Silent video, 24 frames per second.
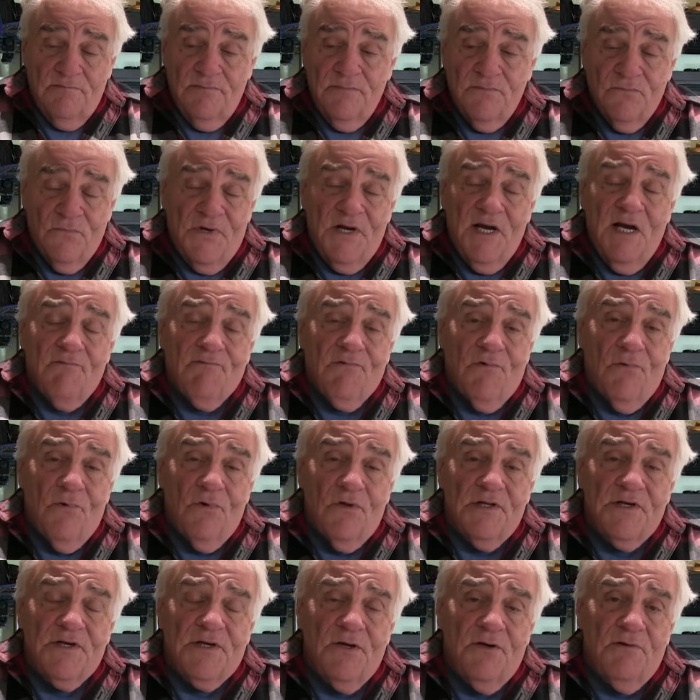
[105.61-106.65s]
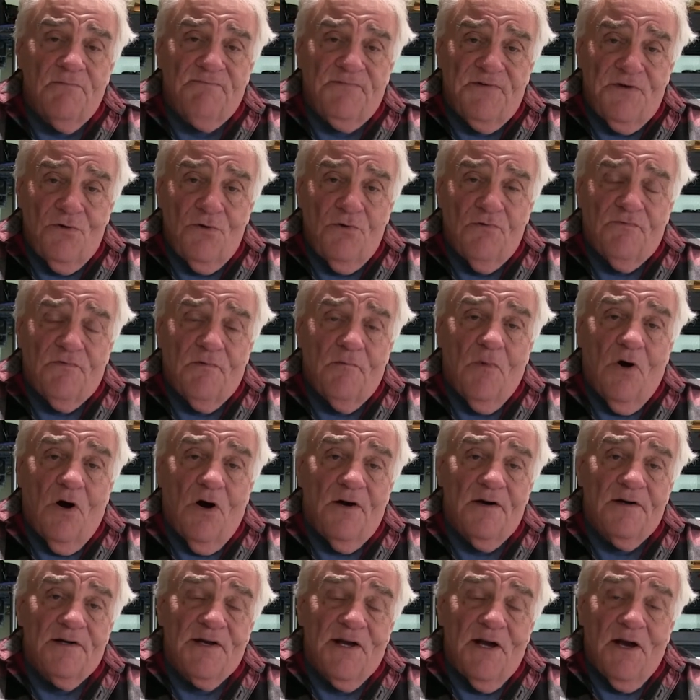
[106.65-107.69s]
We have a really good view from
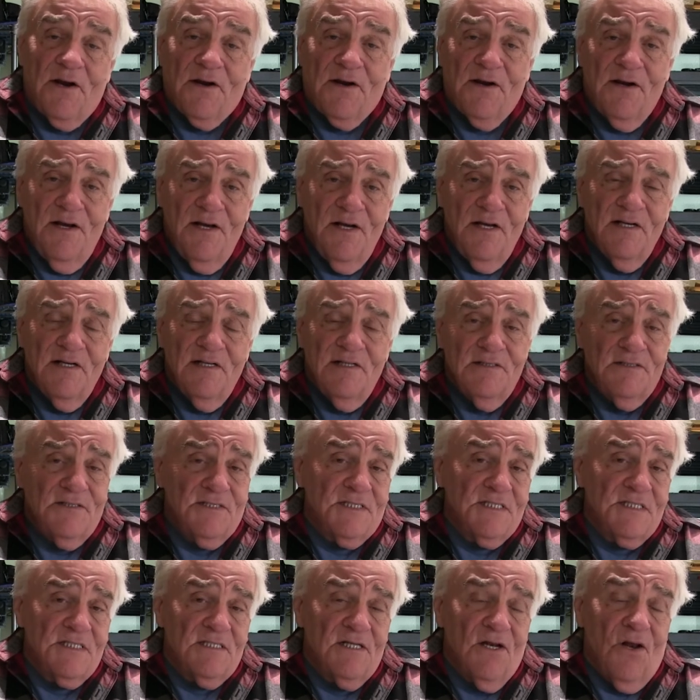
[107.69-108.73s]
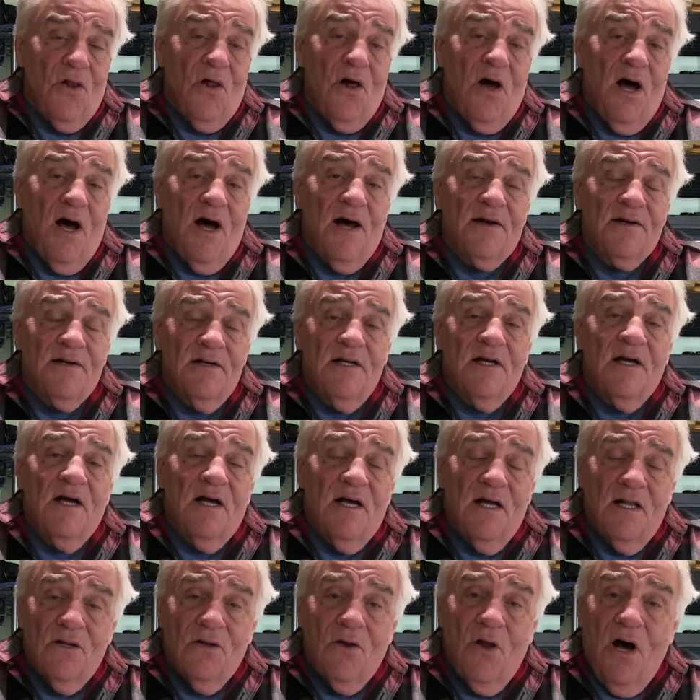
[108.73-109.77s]
our deck, see it a
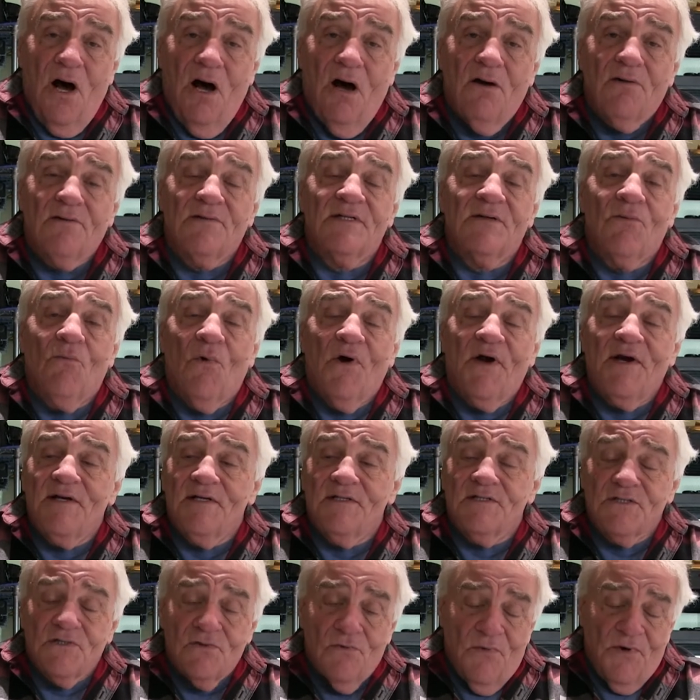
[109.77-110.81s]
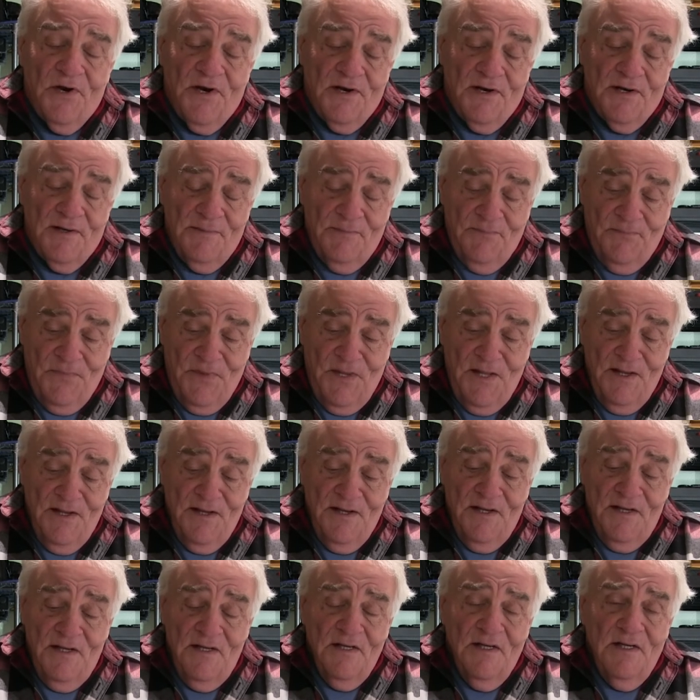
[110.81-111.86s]
long ways away.
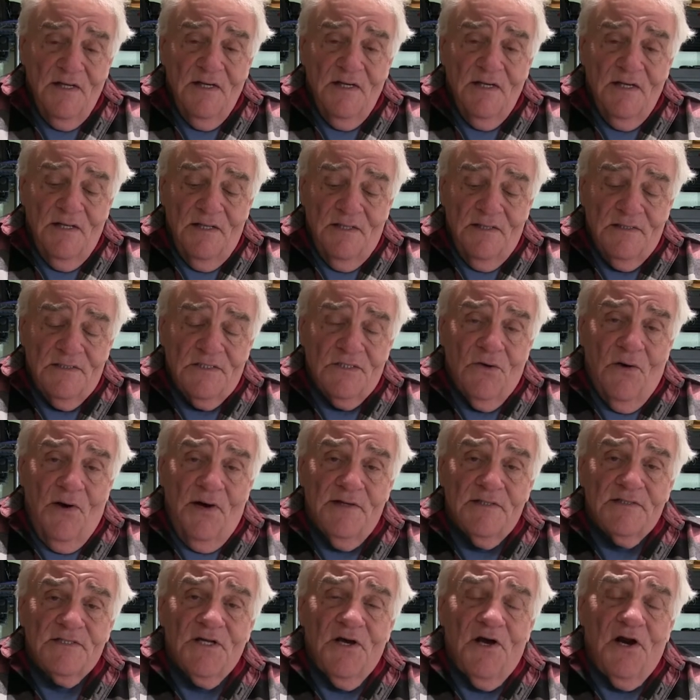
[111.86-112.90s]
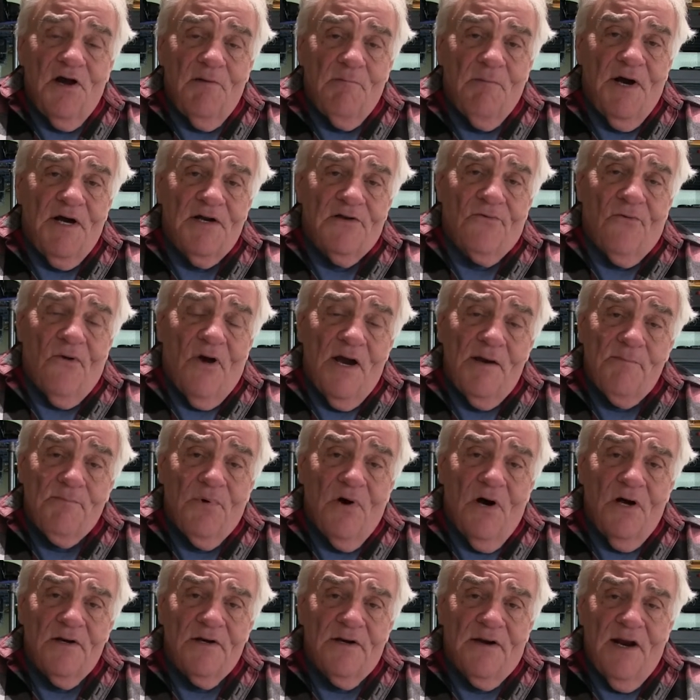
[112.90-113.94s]
And so I set up my
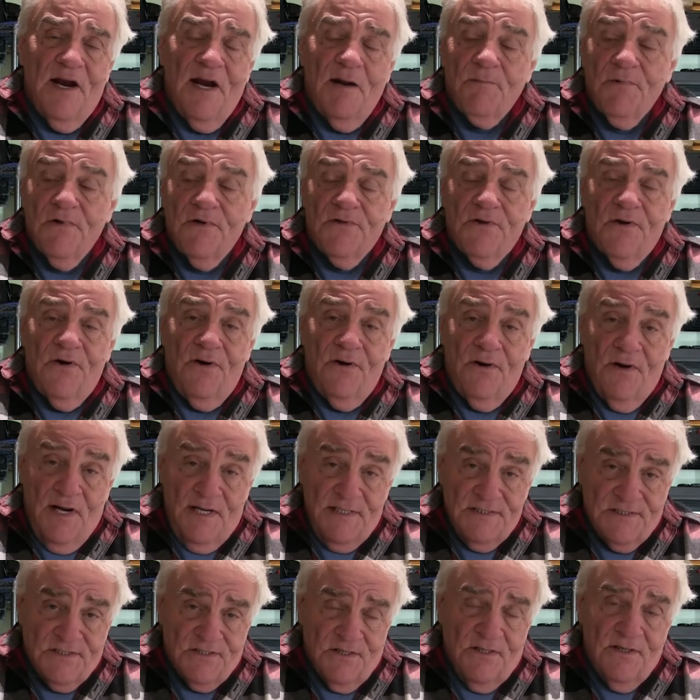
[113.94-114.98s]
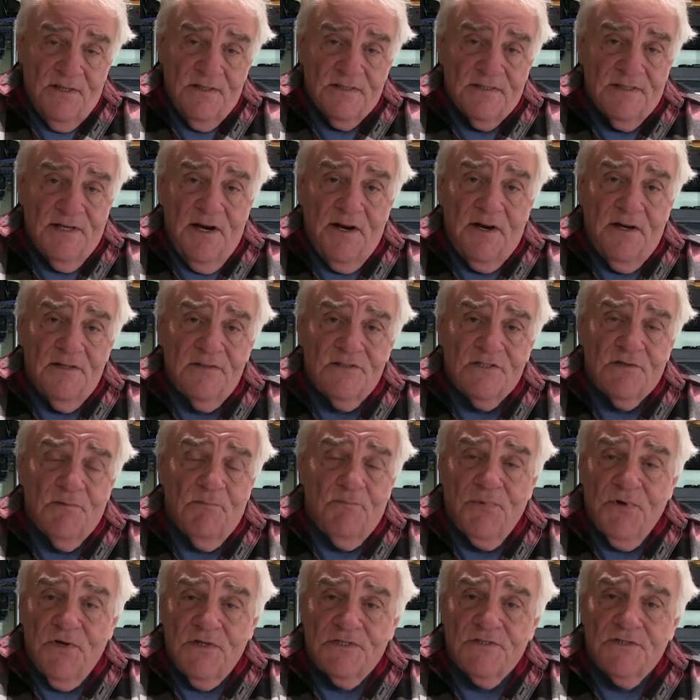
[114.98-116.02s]
tripod and camera there, and I started taking some
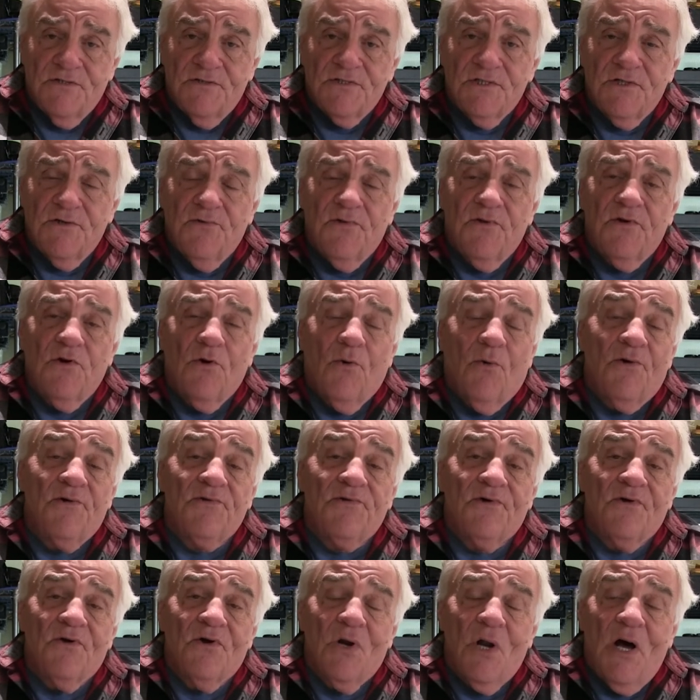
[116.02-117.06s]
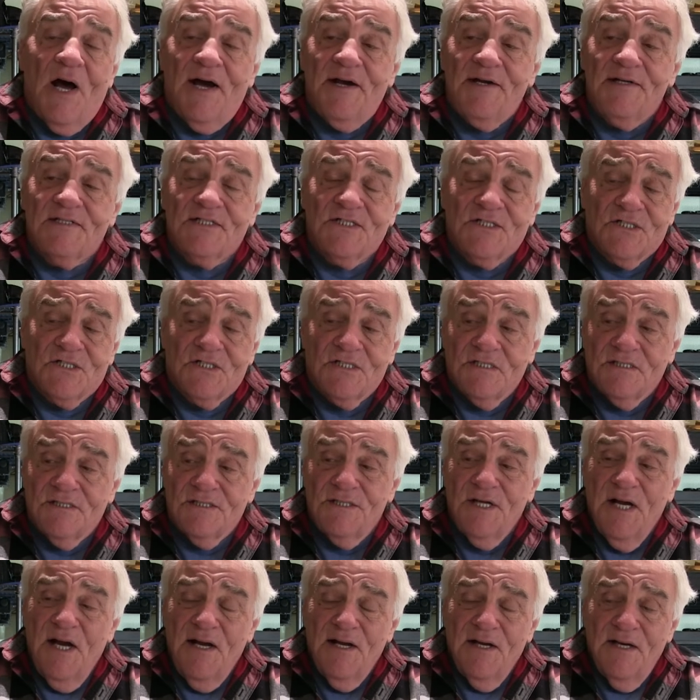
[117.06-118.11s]
pictures of the northern lights, and